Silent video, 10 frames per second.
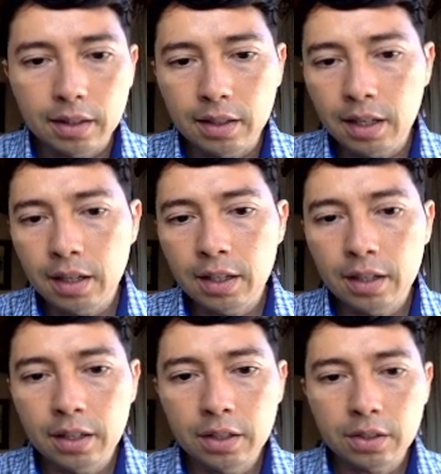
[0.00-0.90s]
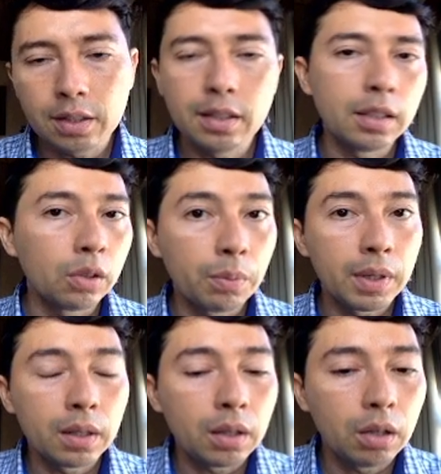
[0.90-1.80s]
this is the
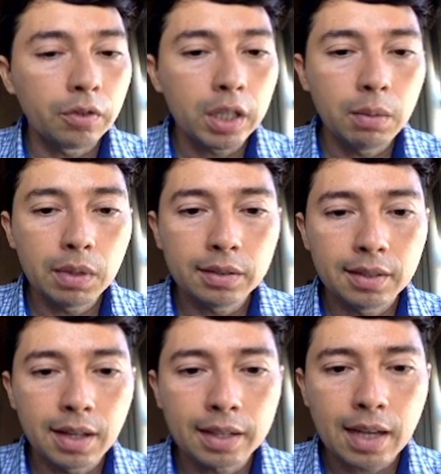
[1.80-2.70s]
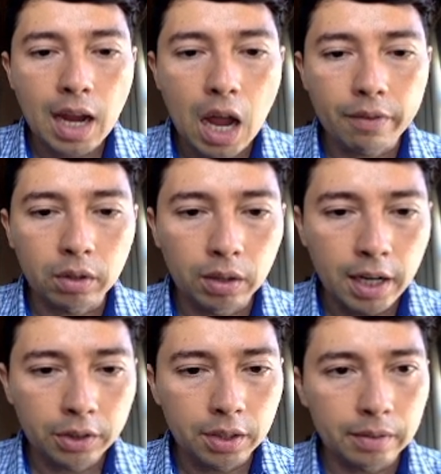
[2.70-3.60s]
number of emails that I have
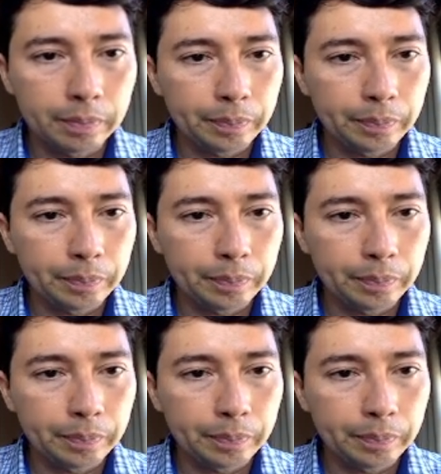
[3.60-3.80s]
collected.